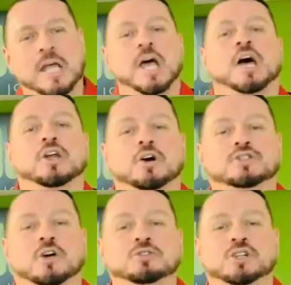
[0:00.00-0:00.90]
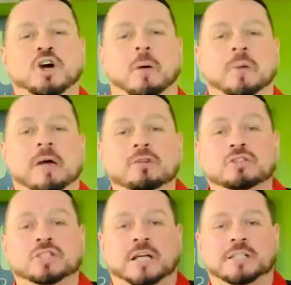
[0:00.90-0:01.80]
And also she's got a pair of
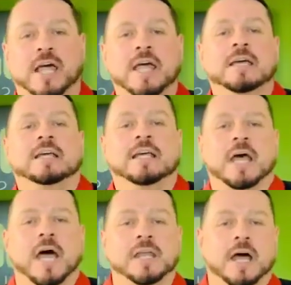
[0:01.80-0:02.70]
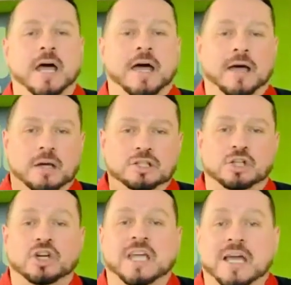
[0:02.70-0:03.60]
nunchucks there. And uh, she's
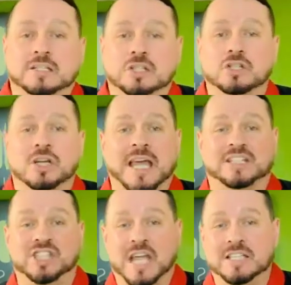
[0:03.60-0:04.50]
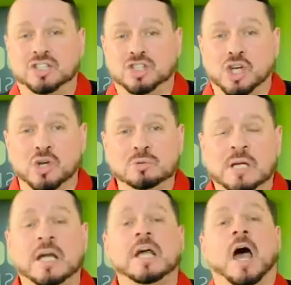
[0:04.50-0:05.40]
gonna get she's gonna get changed soon,
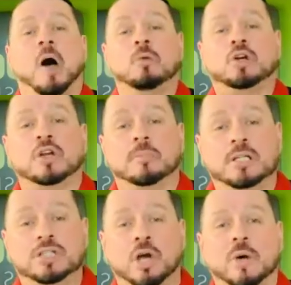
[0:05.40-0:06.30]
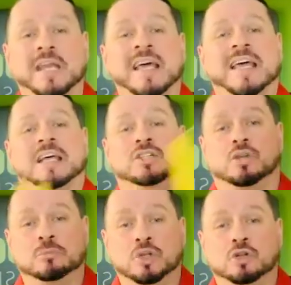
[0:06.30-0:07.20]
and we're gonna be doing
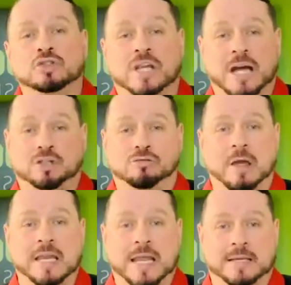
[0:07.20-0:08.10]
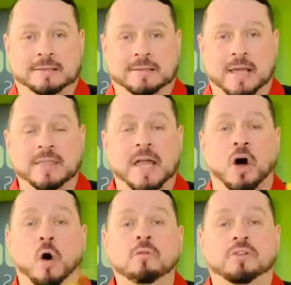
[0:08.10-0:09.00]
some nunchuck training. And then
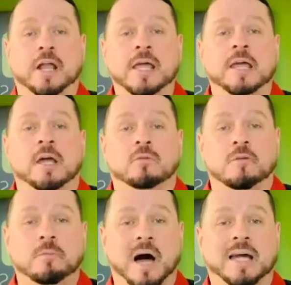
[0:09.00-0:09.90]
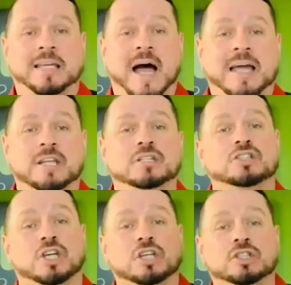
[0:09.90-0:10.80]
hopefully, with my guidance,
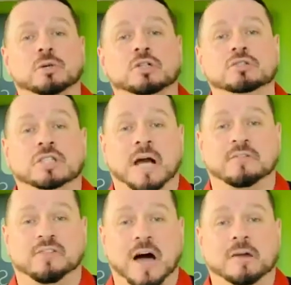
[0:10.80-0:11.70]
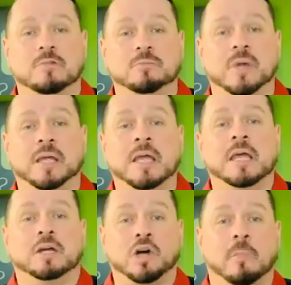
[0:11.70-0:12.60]
she can do a nunchuck fight with me,
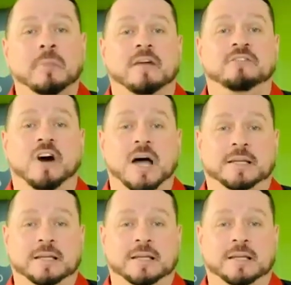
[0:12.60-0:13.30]
combat fight.